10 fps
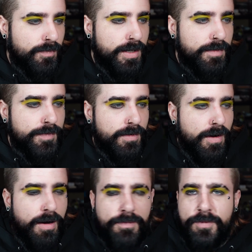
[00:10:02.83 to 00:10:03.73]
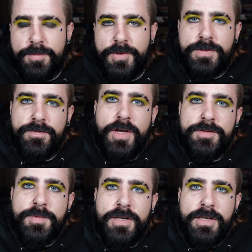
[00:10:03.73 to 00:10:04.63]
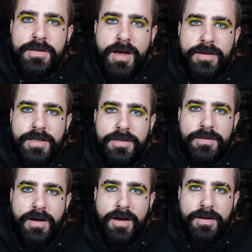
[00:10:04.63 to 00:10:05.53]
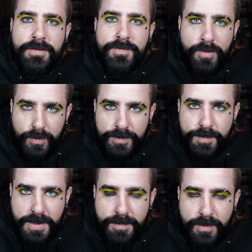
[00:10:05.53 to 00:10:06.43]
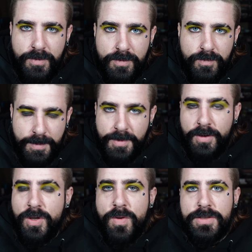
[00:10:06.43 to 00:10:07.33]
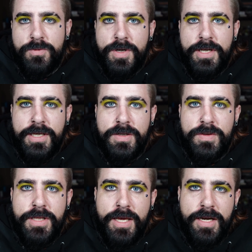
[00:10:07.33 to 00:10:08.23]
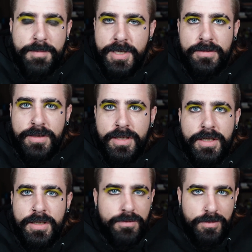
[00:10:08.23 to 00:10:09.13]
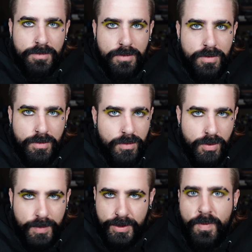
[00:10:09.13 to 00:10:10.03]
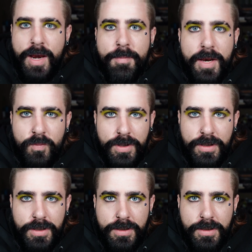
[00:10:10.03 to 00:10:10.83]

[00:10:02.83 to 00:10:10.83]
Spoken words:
rid of your awful abusive husband and not get caught. Of course, women are going to want in on that. I mean, who in the right mind wouldn't?